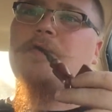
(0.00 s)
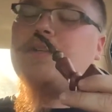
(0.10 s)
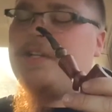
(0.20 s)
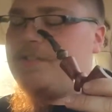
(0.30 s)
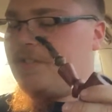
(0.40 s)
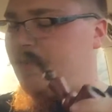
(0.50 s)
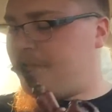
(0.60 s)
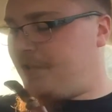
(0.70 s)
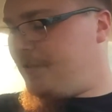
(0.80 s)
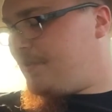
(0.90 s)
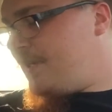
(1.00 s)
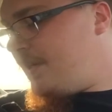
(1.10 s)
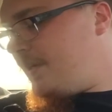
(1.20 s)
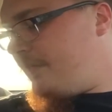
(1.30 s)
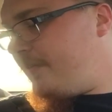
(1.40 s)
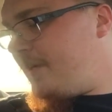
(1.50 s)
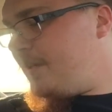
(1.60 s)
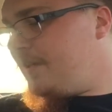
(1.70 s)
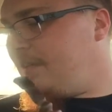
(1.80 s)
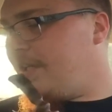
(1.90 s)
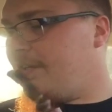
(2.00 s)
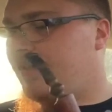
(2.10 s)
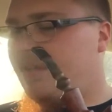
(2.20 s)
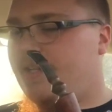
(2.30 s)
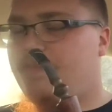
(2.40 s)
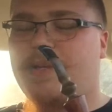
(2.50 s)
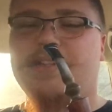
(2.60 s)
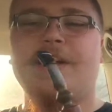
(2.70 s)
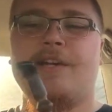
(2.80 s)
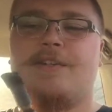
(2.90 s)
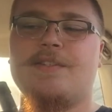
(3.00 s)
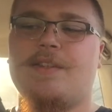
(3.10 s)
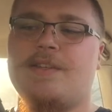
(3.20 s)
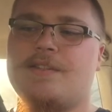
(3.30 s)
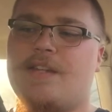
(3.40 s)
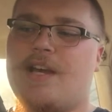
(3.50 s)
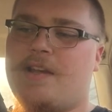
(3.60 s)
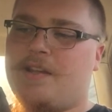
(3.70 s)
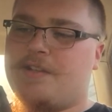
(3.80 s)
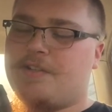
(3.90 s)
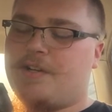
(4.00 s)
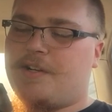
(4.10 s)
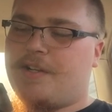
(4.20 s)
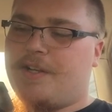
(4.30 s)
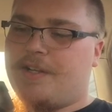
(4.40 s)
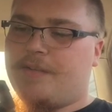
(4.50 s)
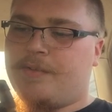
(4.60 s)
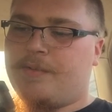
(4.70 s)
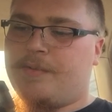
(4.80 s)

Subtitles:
But as the temperature goes down, I find that like Bic lighters and things of that nature are,